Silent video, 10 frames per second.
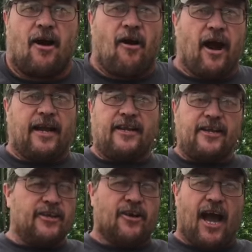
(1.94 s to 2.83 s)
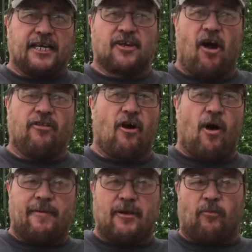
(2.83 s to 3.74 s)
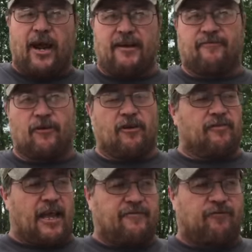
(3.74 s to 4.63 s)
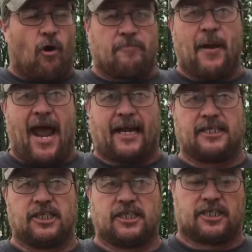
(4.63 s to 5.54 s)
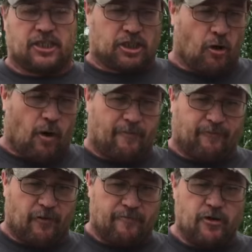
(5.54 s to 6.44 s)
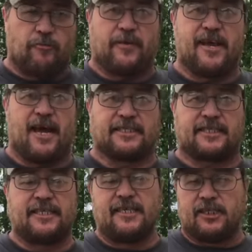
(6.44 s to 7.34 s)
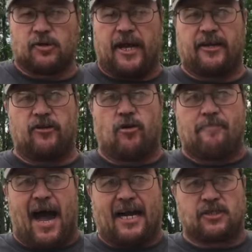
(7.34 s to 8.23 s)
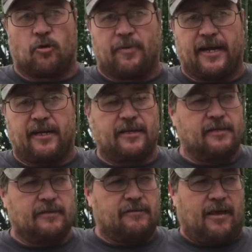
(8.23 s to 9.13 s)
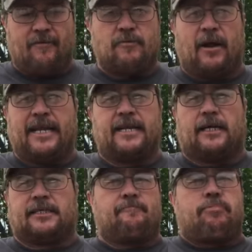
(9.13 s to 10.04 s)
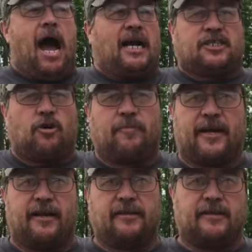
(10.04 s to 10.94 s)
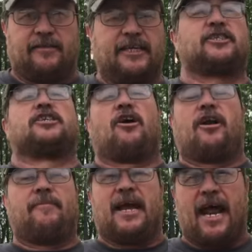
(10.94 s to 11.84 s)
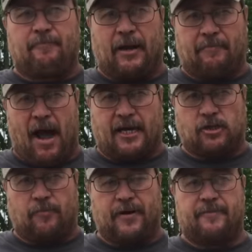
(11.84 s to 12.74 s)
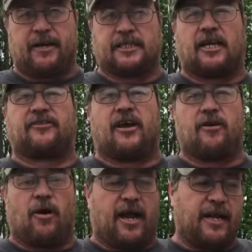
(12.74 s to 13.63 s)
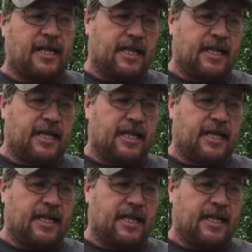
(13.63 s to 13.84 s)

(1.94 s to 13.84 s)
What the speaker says: All right, you guys all know I've been waiting for like 4 packages to show up from UPS so I could do a box opening. Everybody does a box opening. This is going to be an epic box opening because I'll tell you what.